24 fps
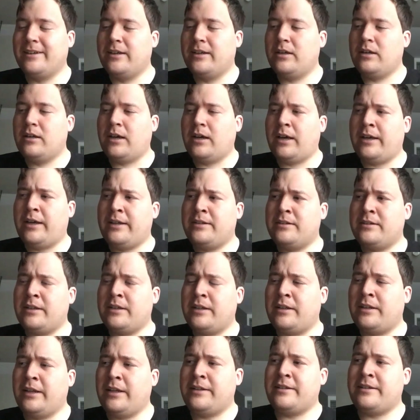And
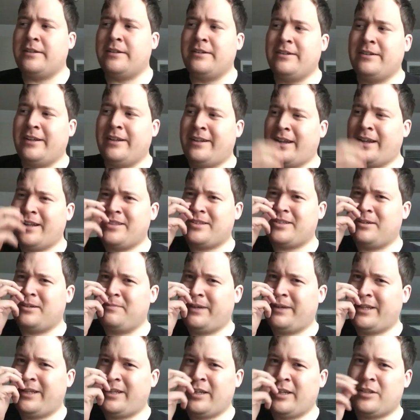
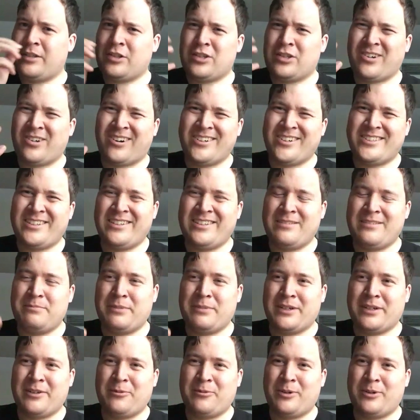it started, but it
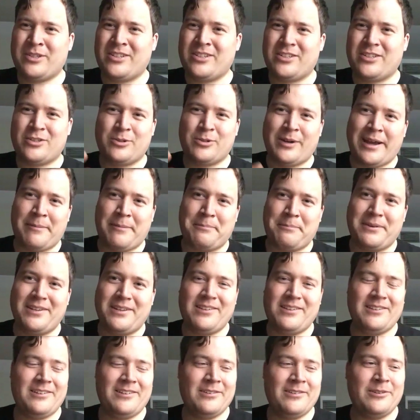wasn't so happy,
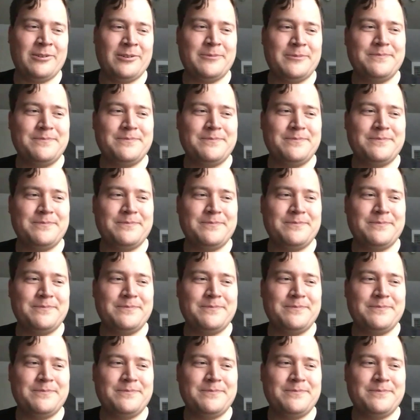you know.